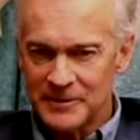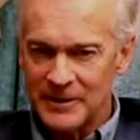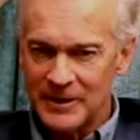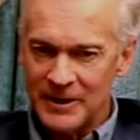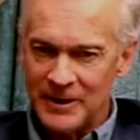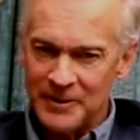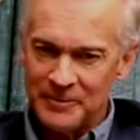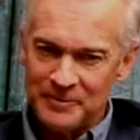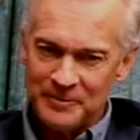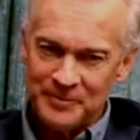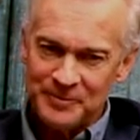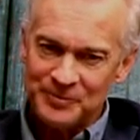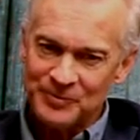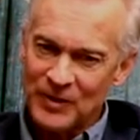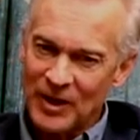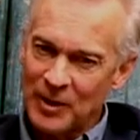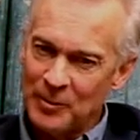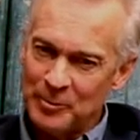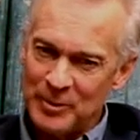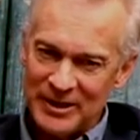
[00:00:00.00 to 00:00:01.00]
Um,
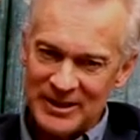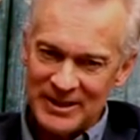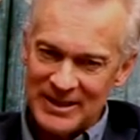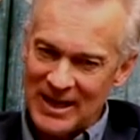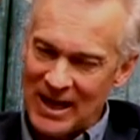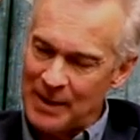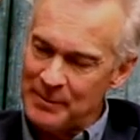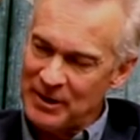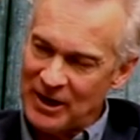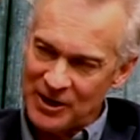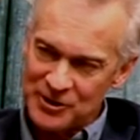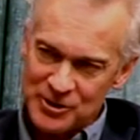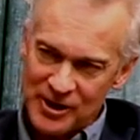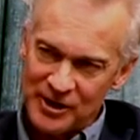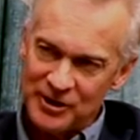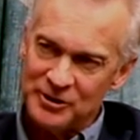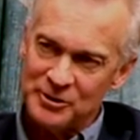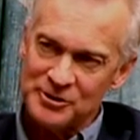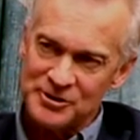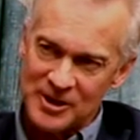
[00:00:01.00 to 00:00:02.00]
but yeah, I mean, I try
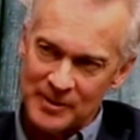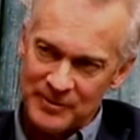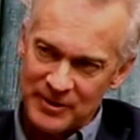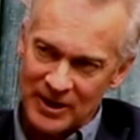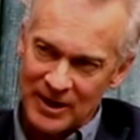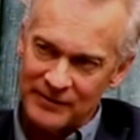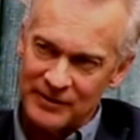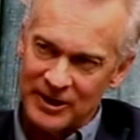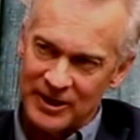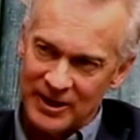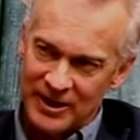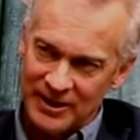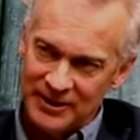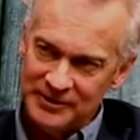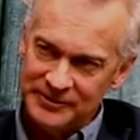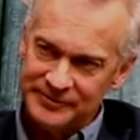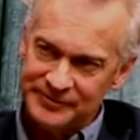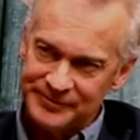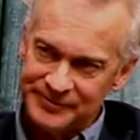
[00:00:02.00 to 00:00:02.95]
to do something every day,